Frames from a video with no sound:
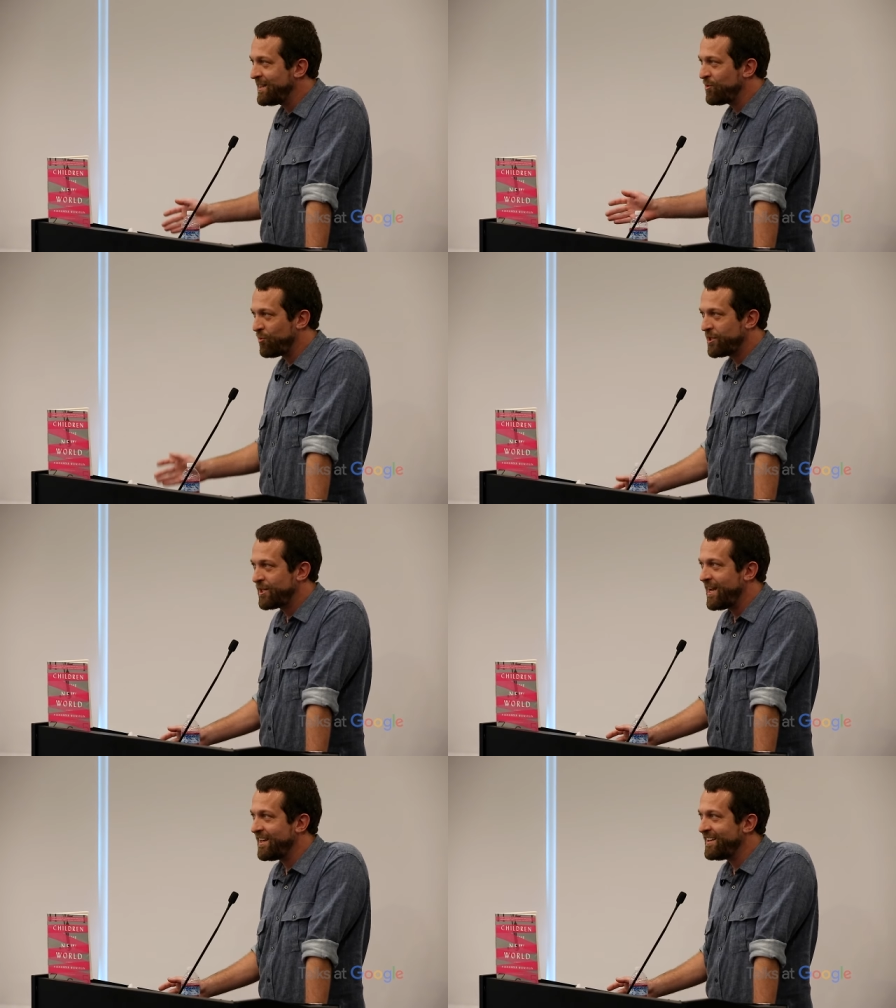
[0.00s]
then crush
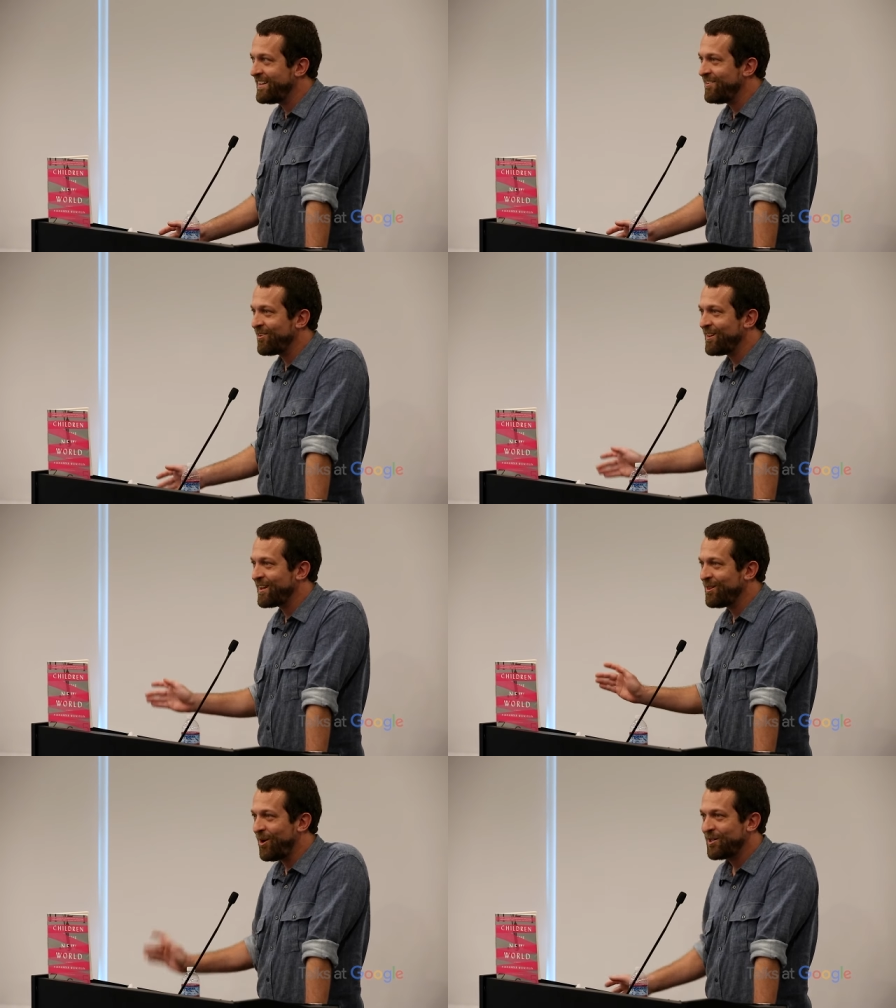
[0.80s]
candy or
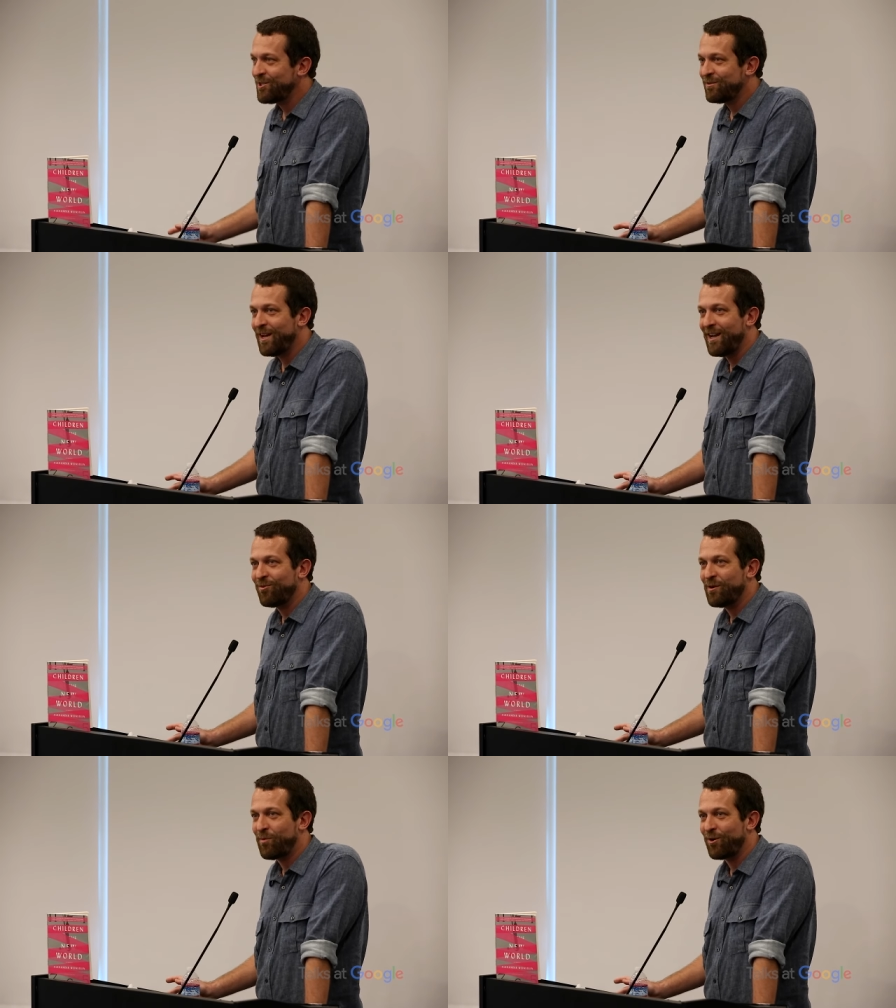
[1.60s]
like launch
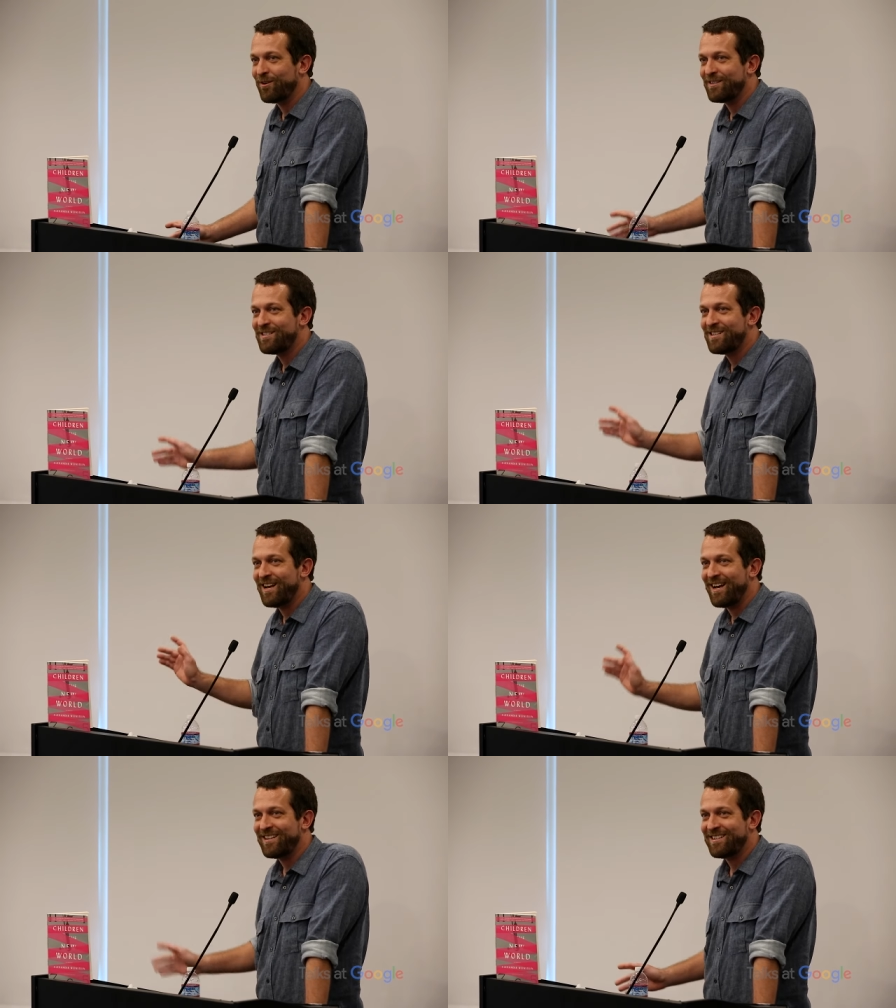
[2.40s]
Angry Birds
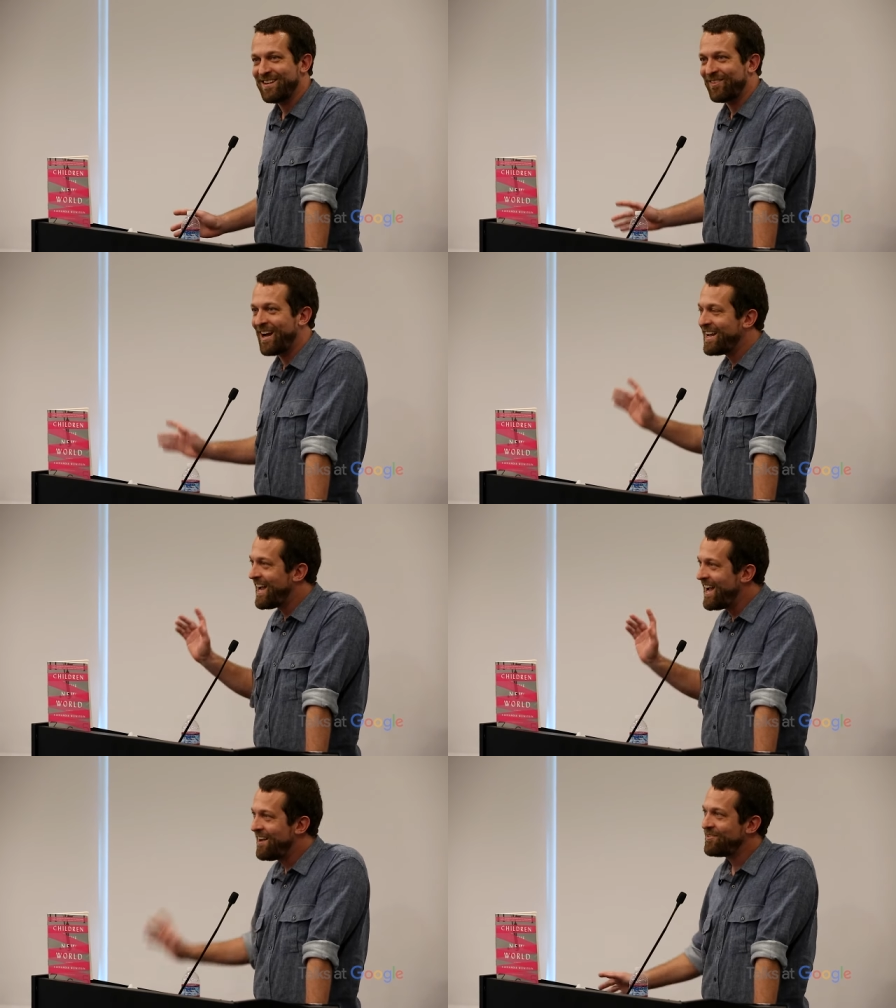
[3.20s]
at something, I
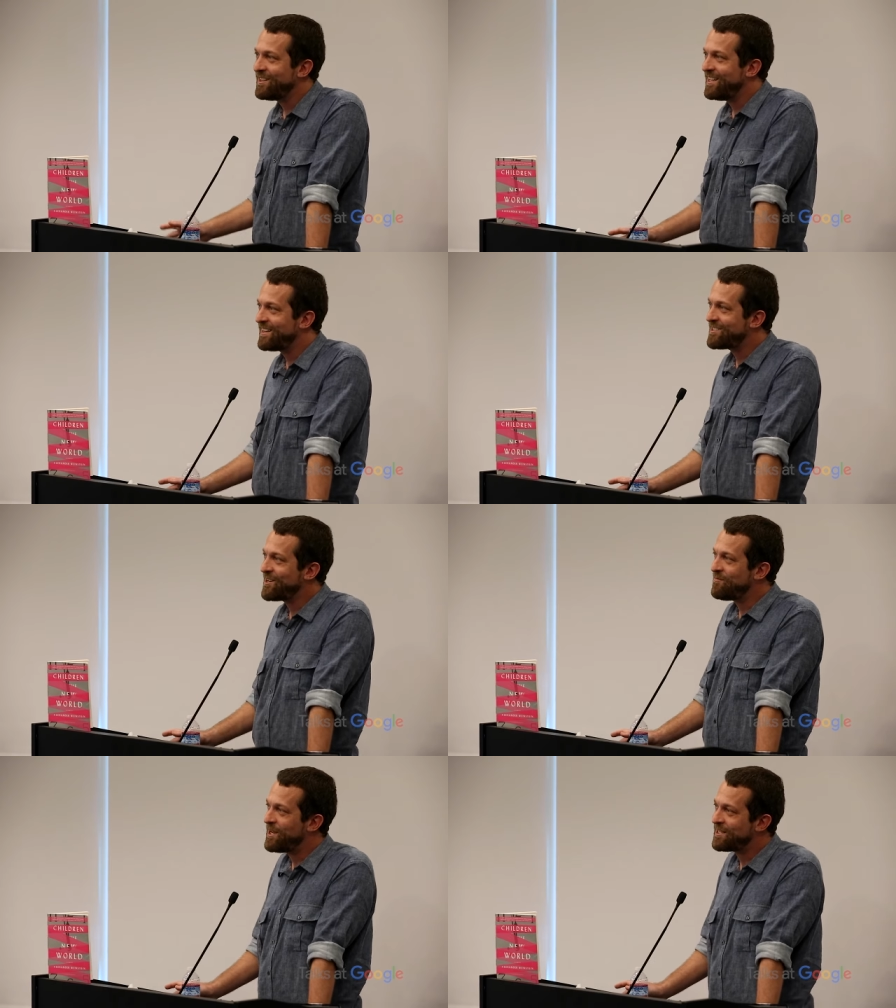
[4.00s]
have to think that's
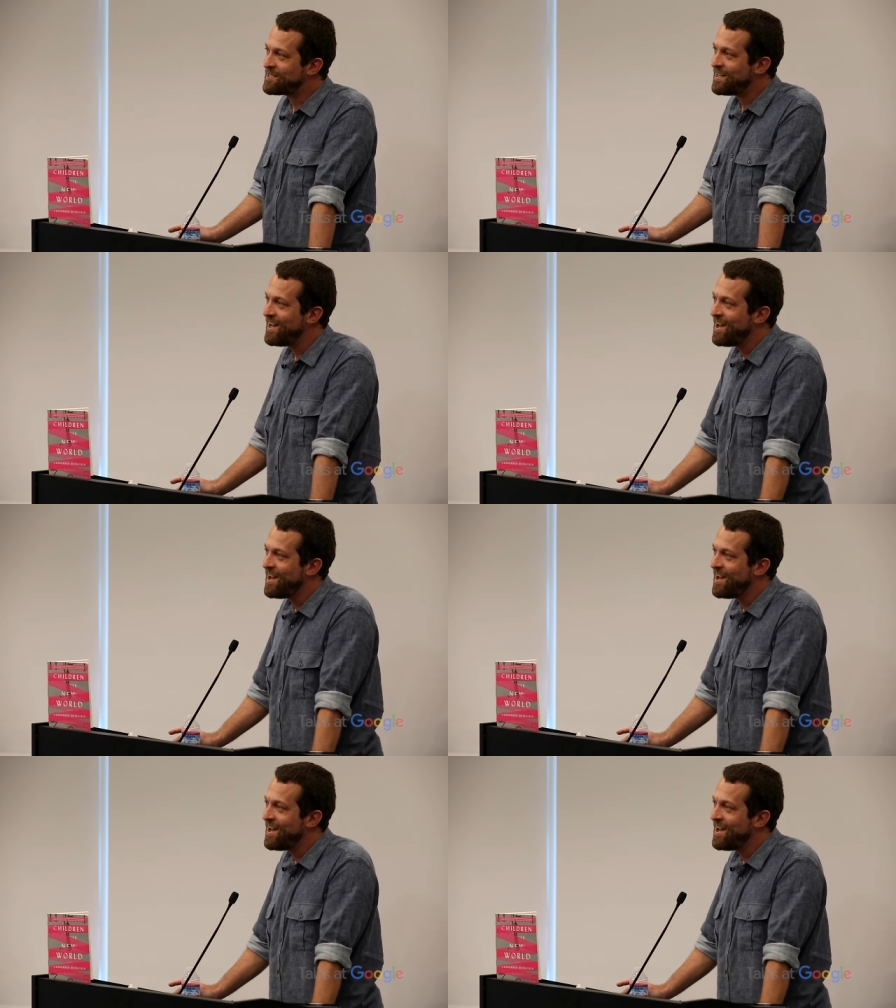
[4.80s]
going to make us